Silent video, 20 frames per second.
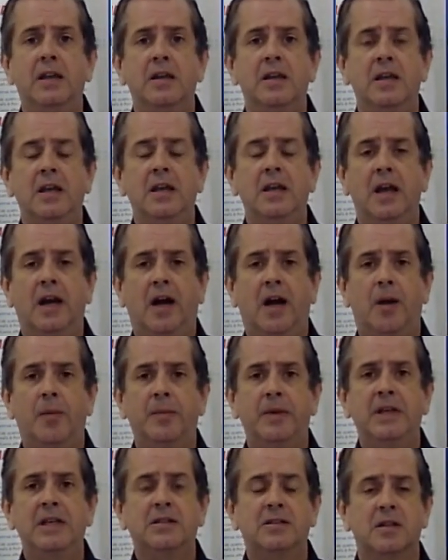in the
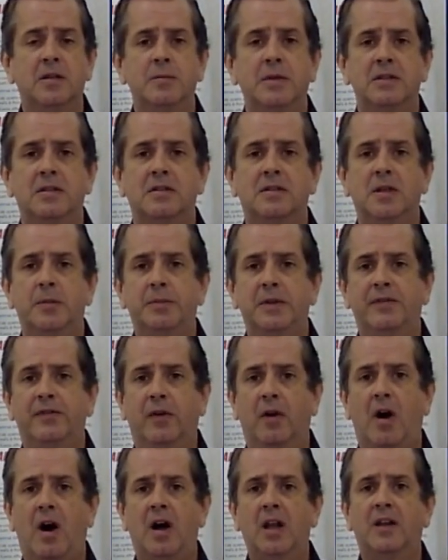um, east of the Mississippi
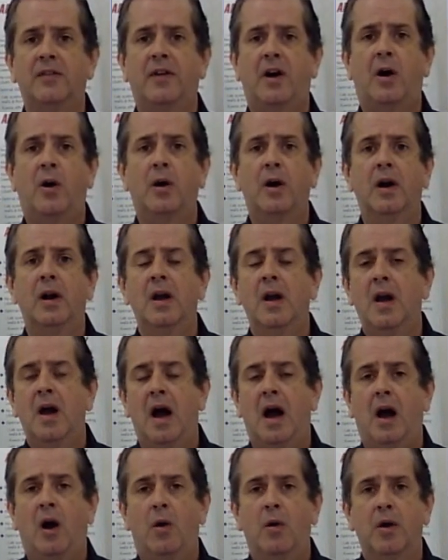for all of our
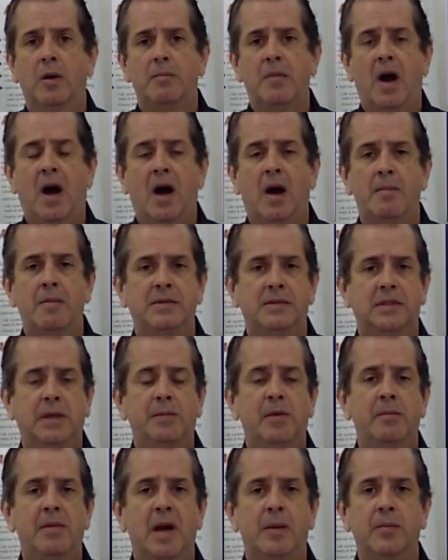our uh,
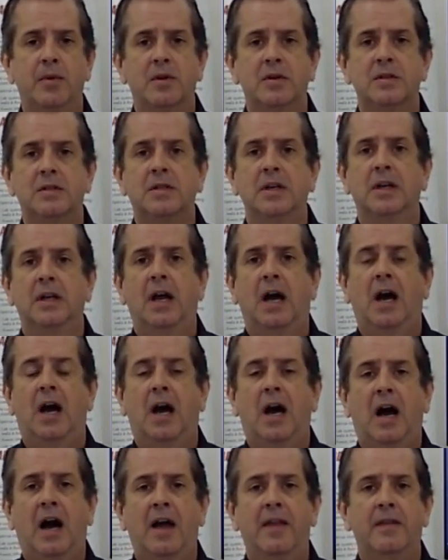SEMA members
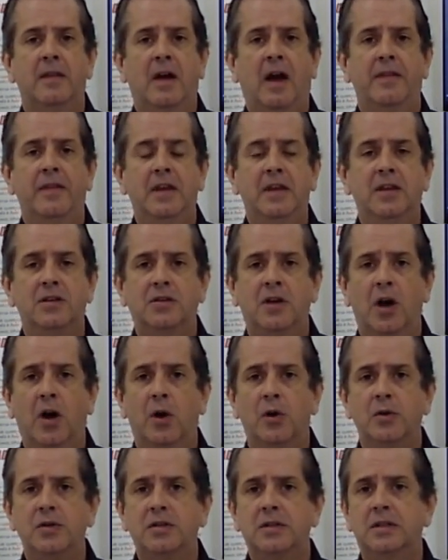uh, on, on the East
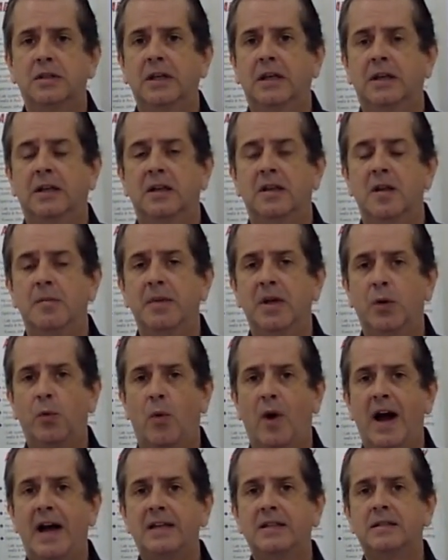Coast and in the
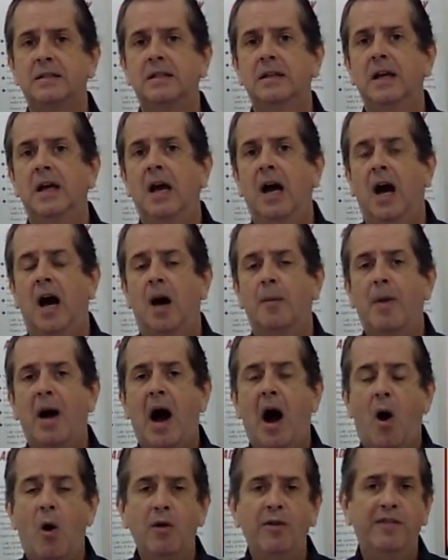Midwest. Um,
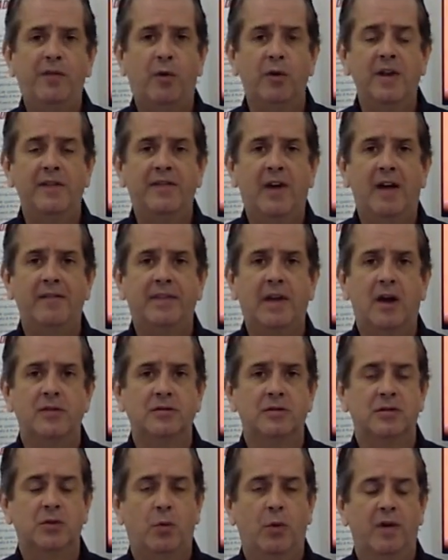our forty-five
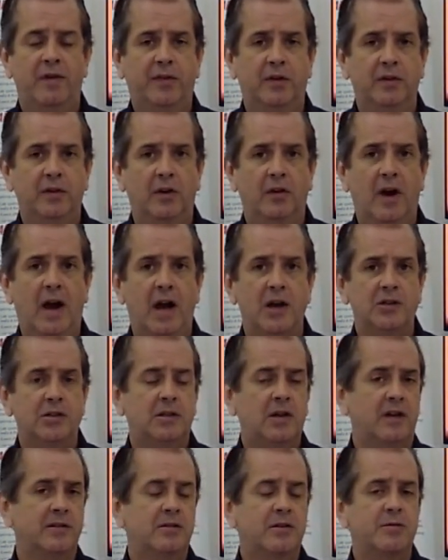thousand square foot garage
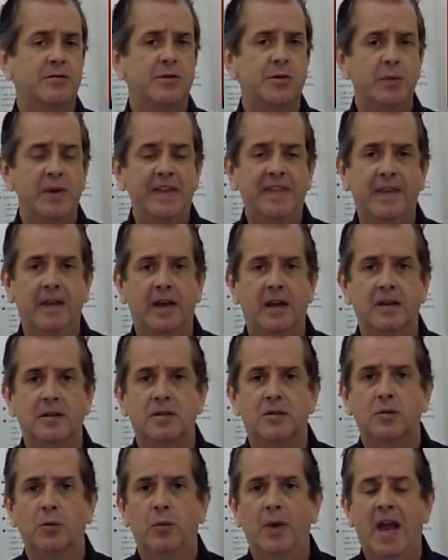does three
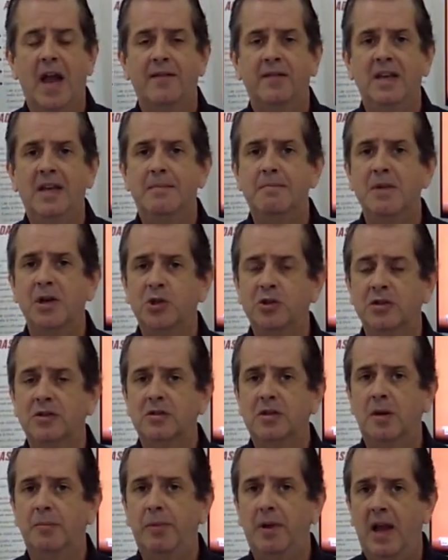things. We have
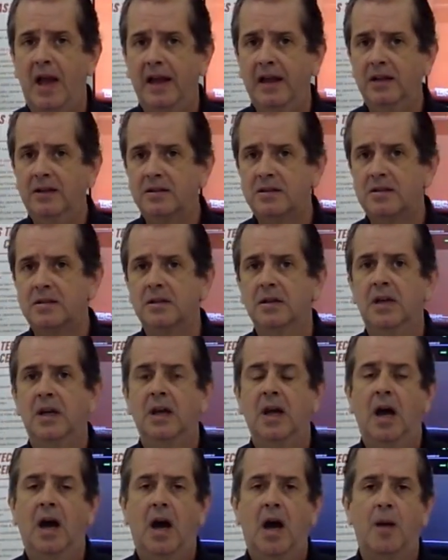emissions compliance,
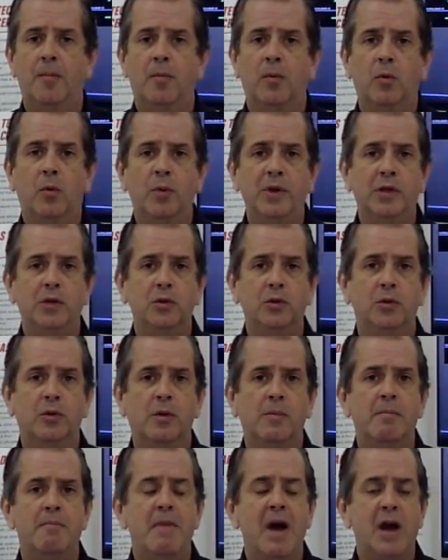um, we do